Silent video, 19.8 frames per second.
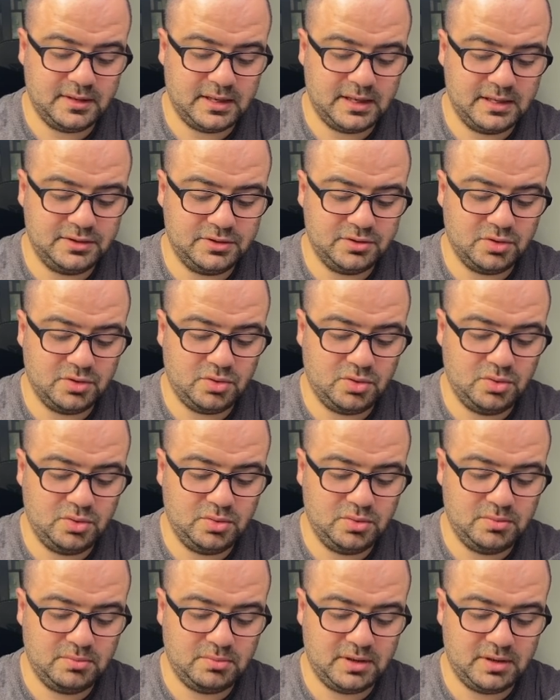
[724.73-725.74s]
I draw
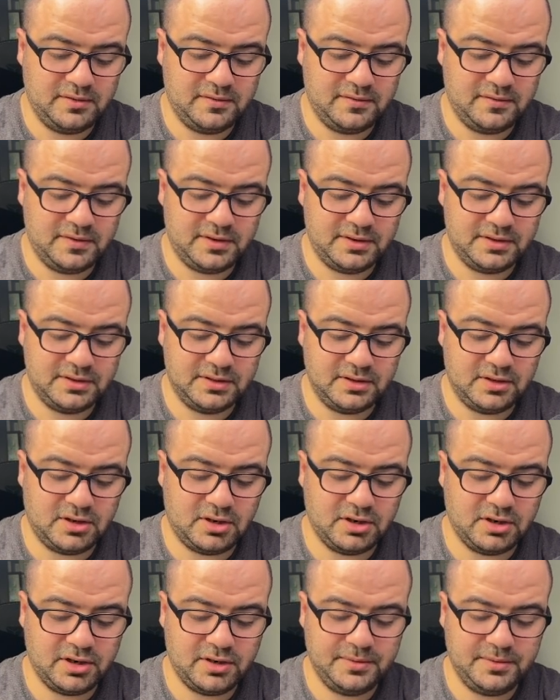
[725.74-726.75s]
my first
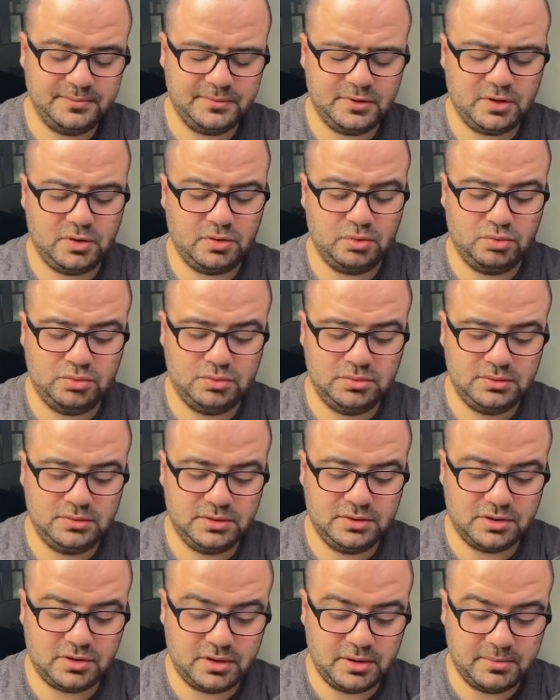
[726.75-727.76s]
arc. Oh,
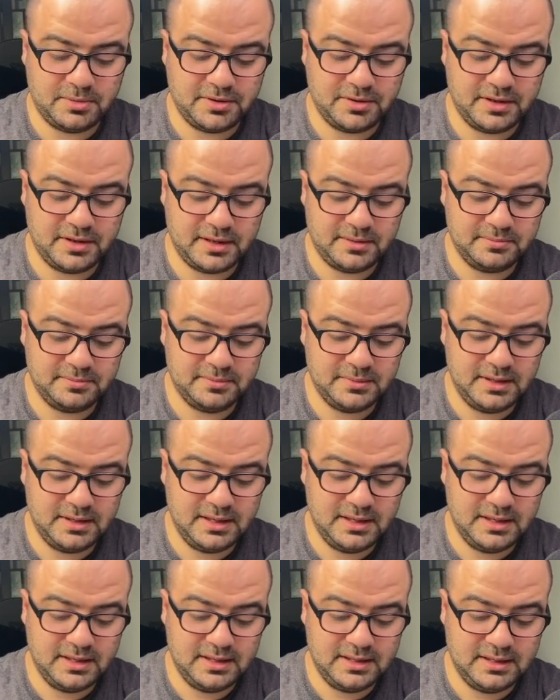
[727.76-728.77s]
sorry about that.
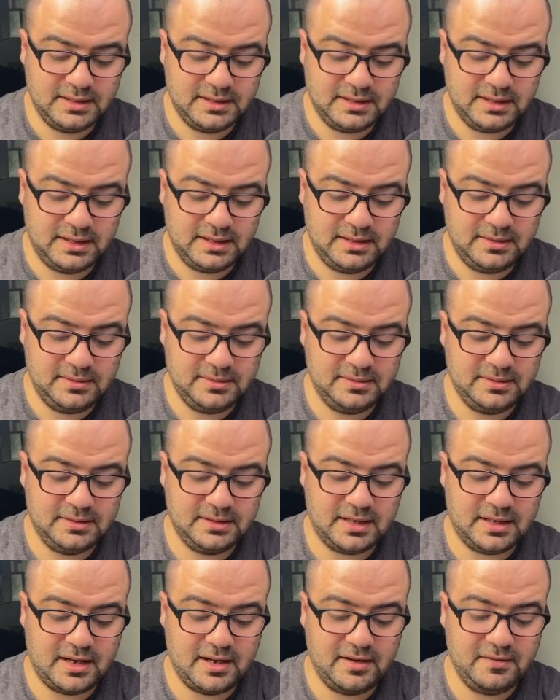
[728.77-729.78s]
See,
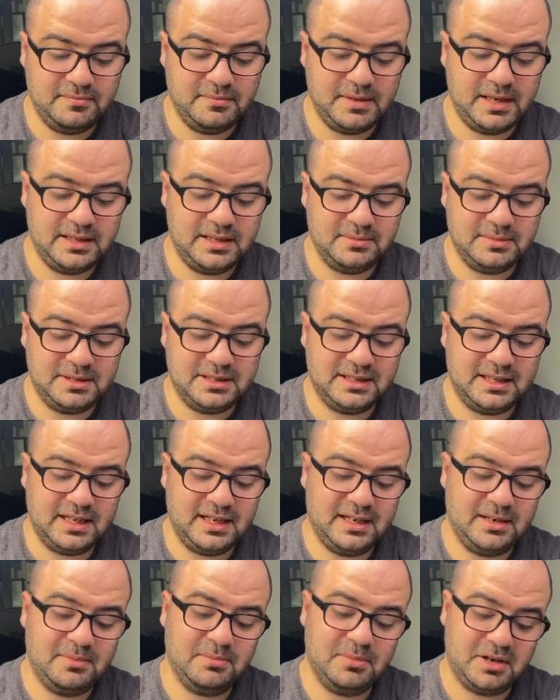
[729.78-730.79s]
I made a
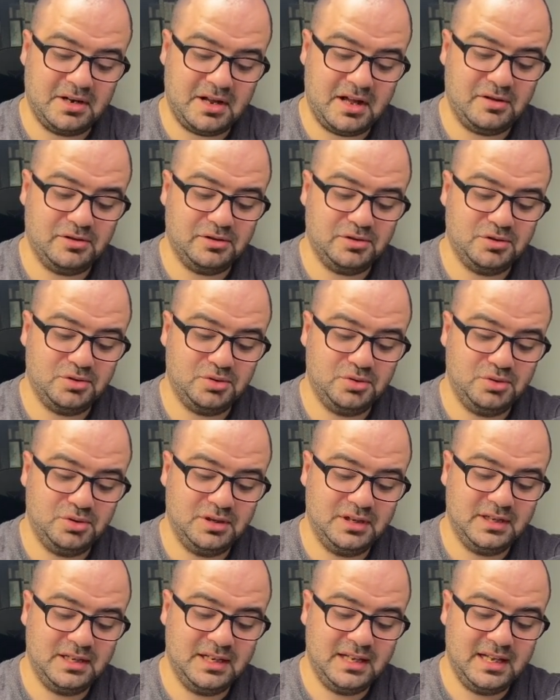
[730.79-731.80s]
mistake, but I'll do
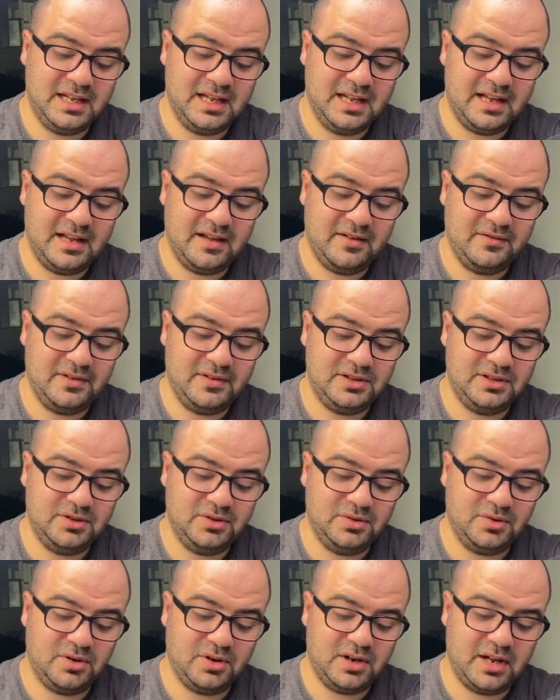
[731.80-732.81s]
a
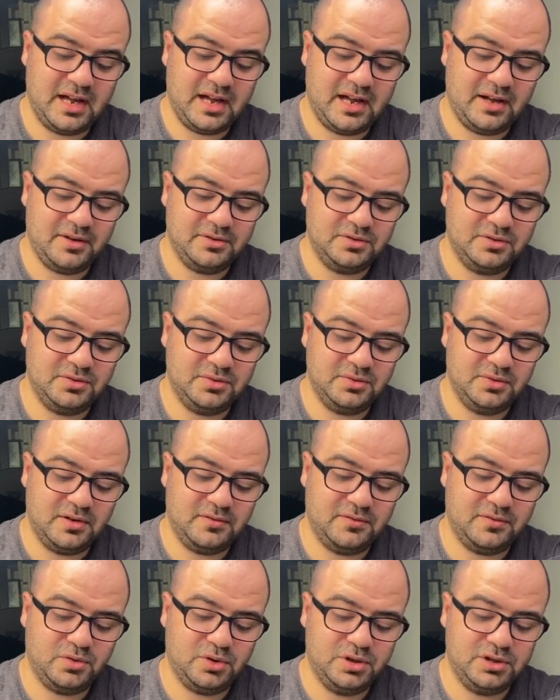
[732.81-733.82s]
video on how to
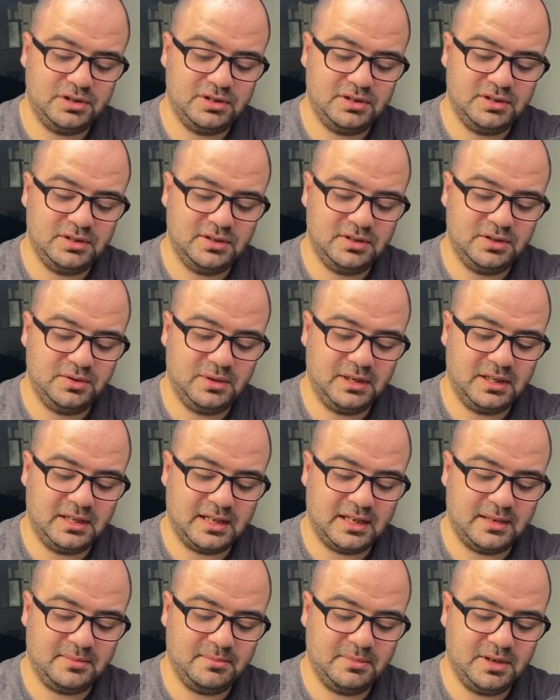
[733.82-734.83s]
avoid doing
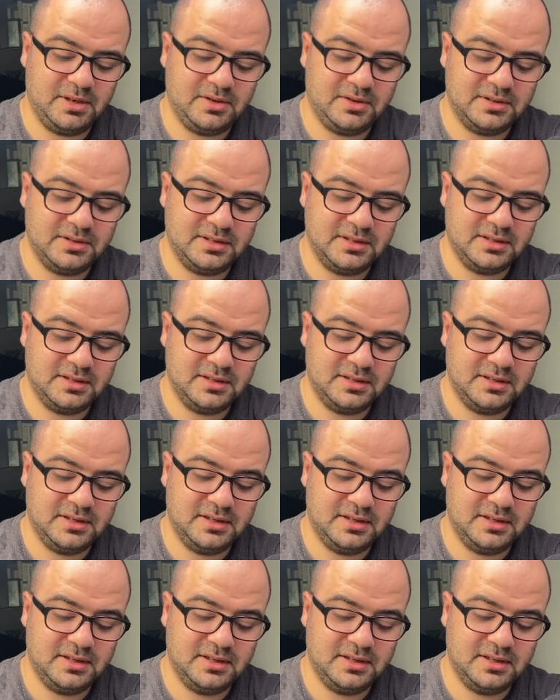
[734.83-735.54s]
that, because